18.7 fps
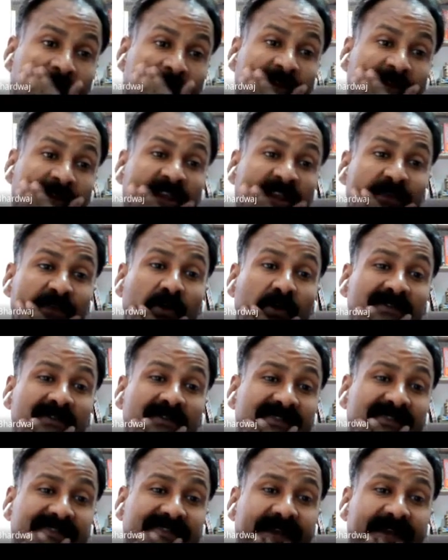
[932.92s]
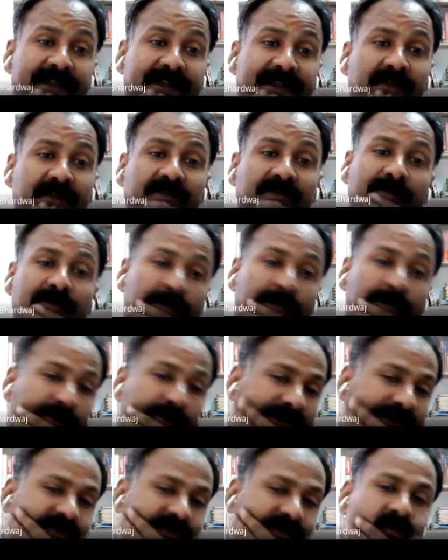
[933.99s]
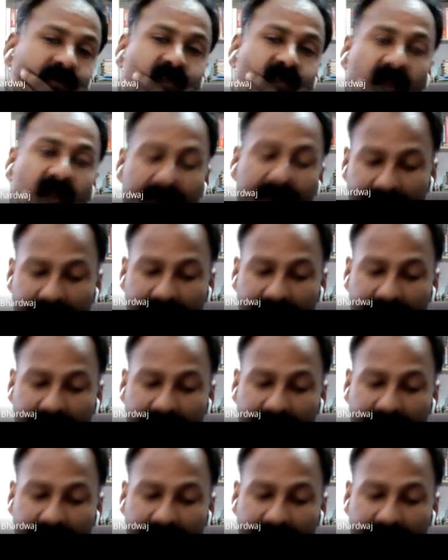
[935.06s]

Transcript: involves the study of the propagation of light.